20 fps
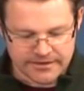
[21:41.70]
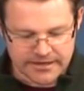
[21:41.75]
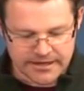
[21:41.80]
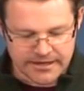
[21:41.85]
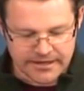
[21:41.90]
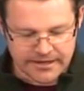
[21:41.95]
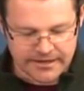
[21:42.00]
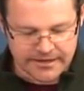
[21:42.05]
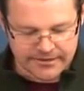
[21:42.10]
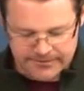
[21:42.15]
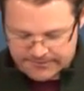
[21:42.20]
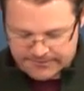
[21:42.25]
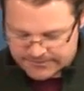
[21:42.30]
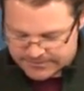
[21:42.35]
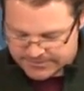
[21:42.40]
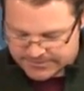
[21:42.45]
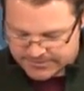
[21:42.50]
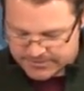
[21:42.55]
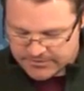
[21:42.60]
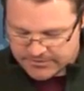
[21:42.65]
Yeah.
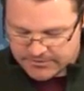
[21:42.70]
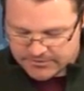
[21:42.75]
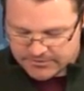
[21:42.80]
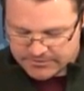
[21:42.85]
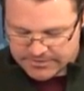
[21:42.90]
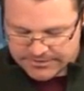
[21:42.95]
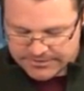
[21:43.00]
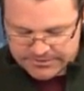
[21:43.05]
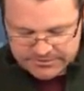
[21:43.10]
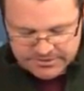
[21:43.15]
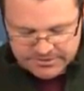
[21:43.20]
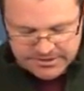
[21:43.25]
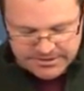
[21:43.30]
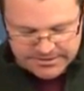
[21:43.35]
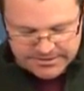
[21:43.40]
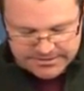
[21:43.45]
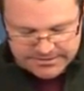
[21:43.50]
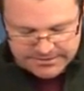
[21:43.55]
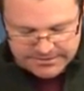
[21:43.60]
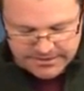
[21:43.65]
So let's try
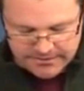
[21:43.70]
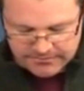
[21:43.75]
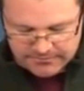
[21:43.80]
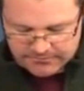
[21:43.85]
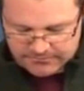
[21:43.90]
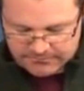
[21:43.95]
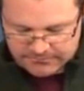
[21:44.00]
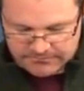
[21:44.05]
this out.